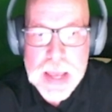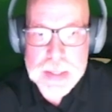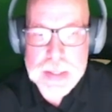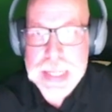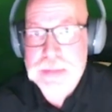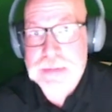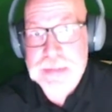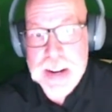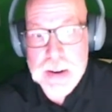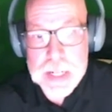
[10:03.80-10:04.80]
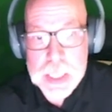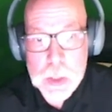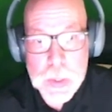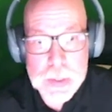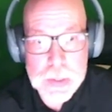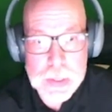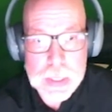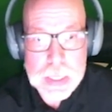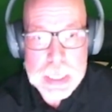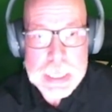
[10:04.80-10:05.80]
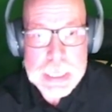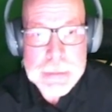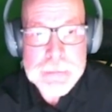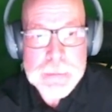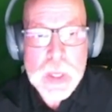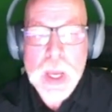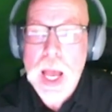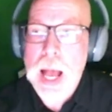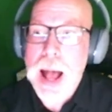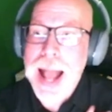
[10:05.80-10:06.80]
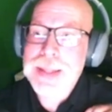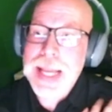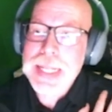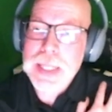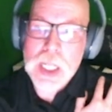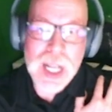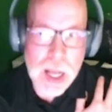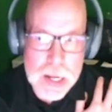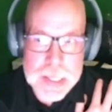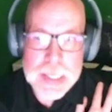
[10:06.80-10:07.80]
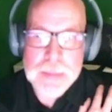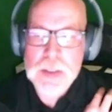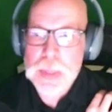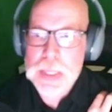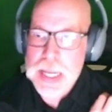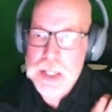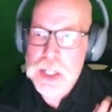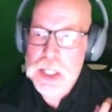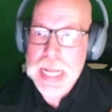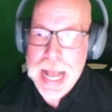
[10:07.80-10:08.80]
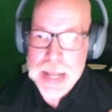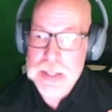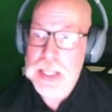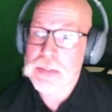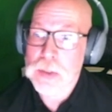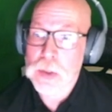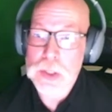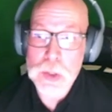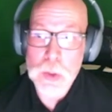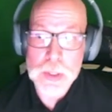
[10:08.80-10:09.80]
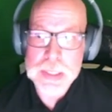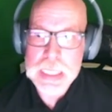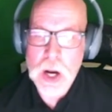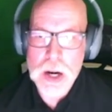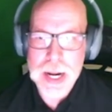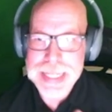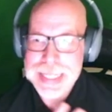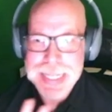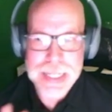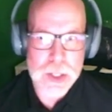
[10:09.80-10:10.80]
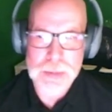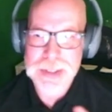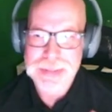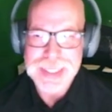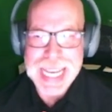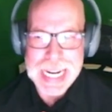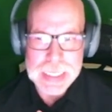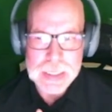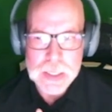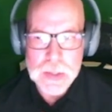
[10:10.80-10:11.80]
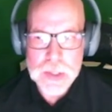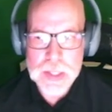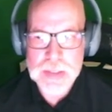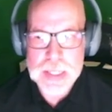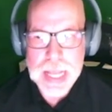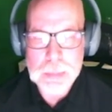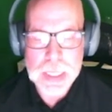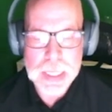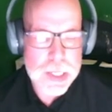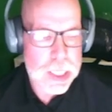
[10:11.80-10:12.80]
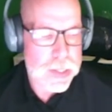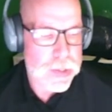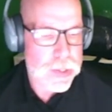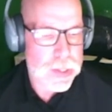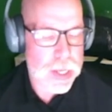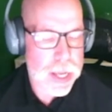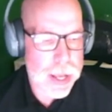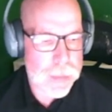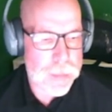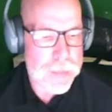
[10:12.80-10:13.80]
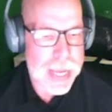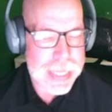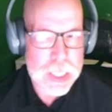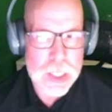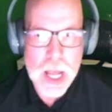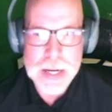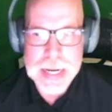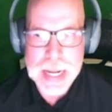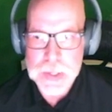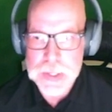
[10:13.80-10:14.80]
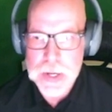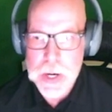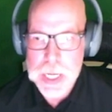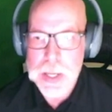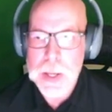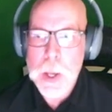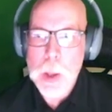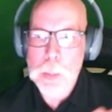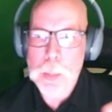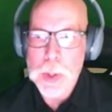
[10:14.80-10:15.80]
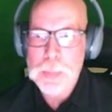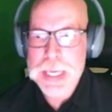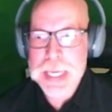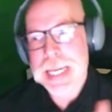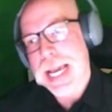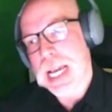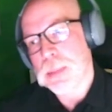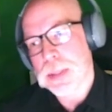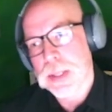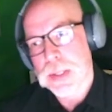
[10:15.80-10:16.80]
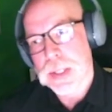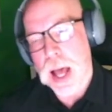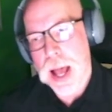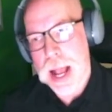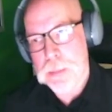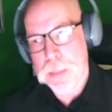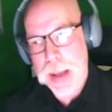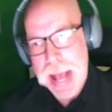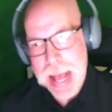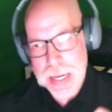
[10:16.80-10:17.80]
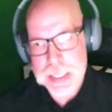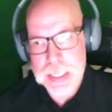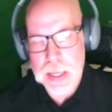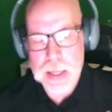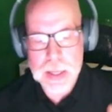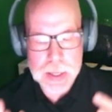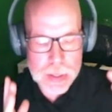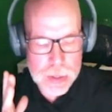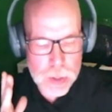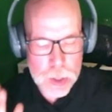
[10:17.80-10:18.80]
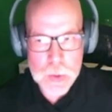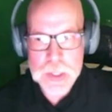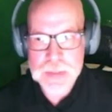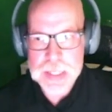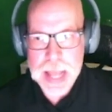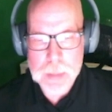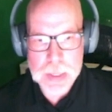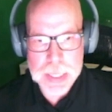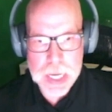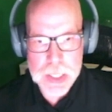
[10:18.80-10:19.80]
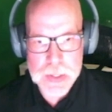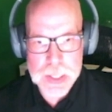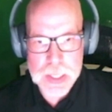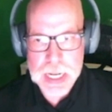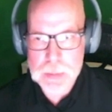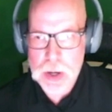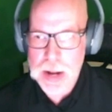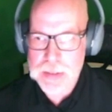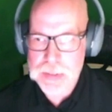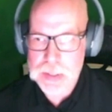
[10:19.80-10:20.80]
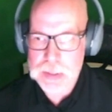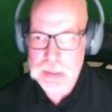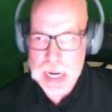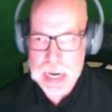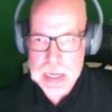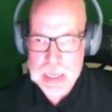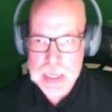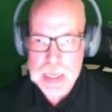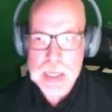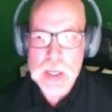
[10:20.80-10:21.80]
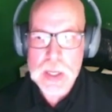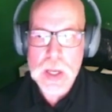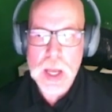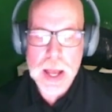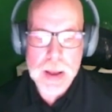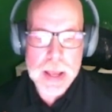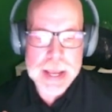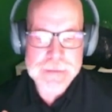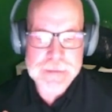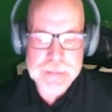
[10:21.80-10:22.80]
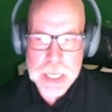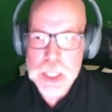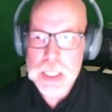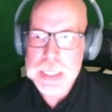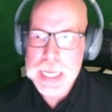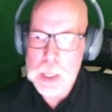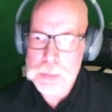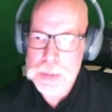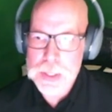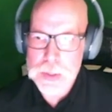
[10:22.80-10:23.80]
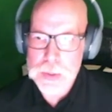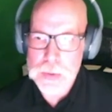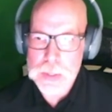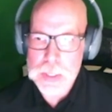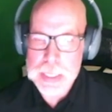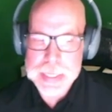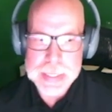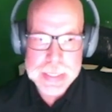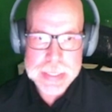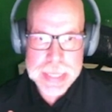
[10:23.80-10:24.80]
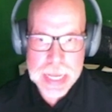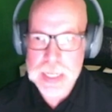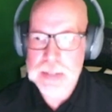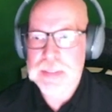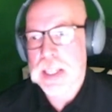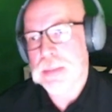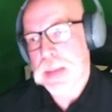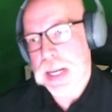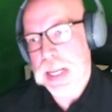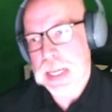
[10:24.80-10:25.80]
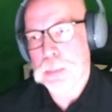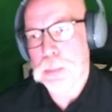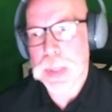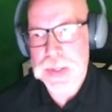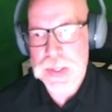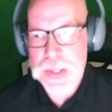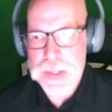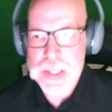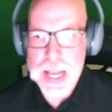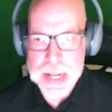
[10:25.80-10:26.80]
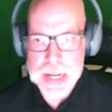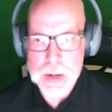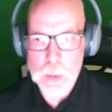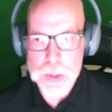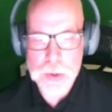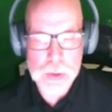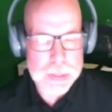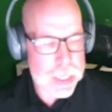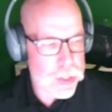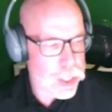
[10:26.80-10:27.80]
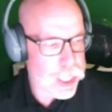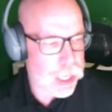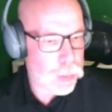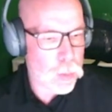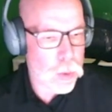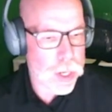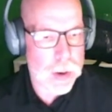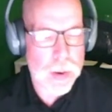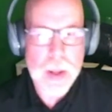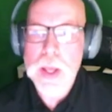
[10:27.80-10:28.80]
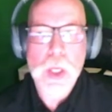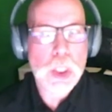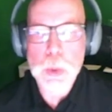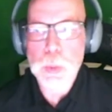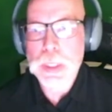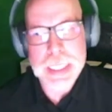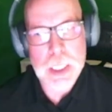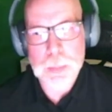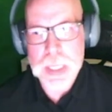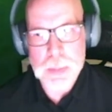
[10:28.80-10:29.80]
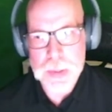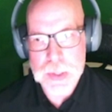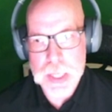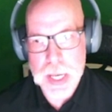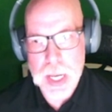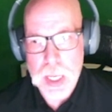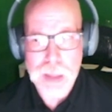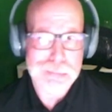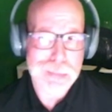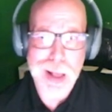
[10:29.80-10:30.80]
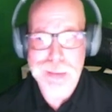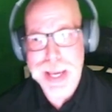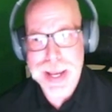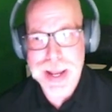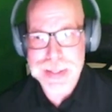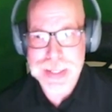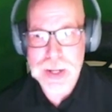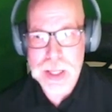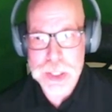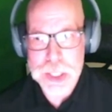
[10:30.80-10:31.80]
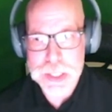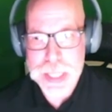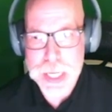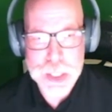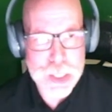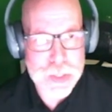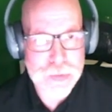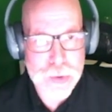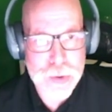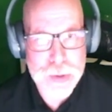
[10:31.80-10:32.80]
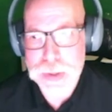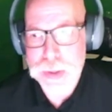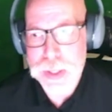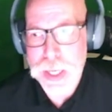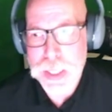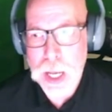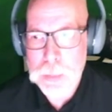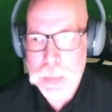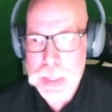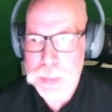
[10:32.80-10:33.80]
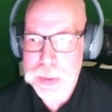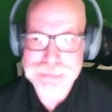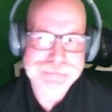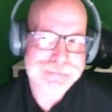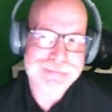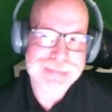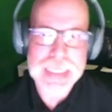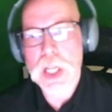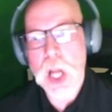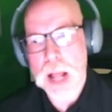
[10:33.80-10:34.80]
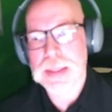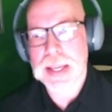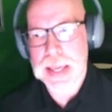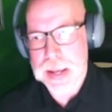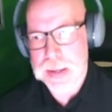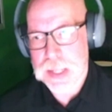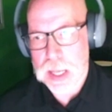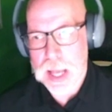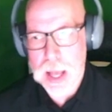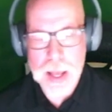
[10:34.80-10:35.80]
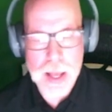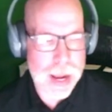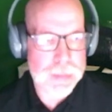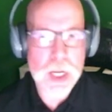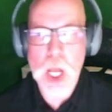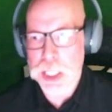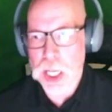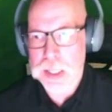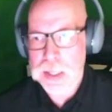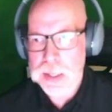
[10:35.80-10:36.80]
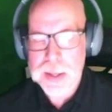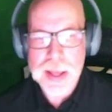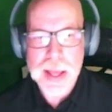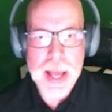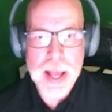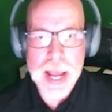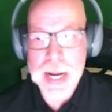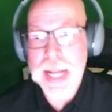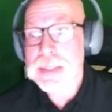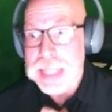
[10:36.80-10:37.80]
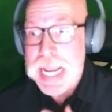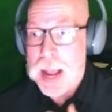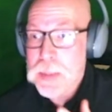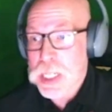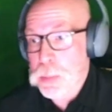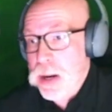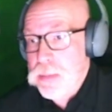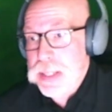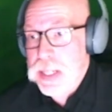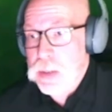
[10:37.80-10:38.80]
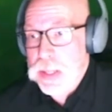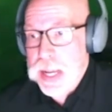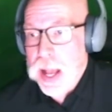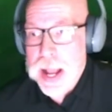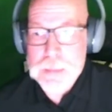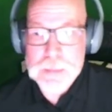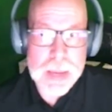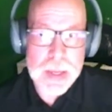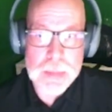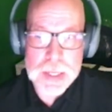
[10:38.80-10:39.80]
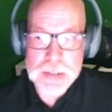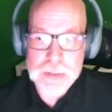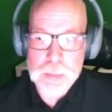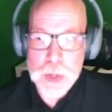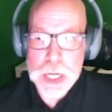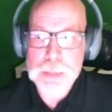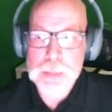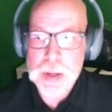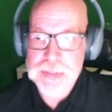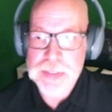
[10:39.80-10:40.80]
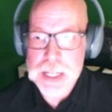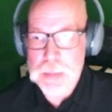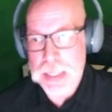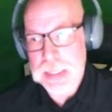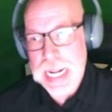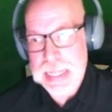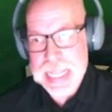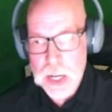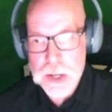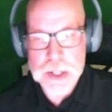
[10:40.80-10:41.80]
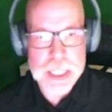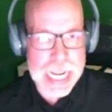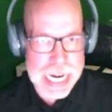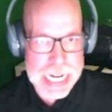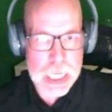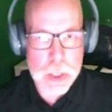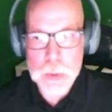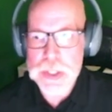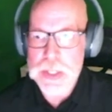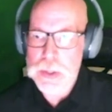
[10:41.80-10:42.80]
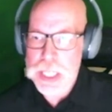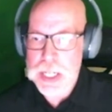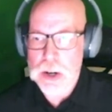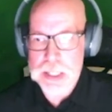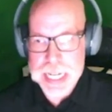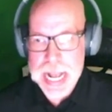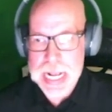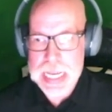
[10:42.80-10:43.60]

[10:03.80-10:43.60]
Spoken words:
That's very critical. I like the concept of potentially asking for a loyalty card ID in terms of gating the use of these applications. It's not necessary, but being able to tie back the use of these applications to demographical data eventually helps you in an executive committee business setting with your leadership, where you will hear people say, well, AI technologies, that's just for the young people. Not the case. I'm not young, and I'm experimenting with AI. Maybe I'm a different breed, but fundamentally, I think understanding who's using your tech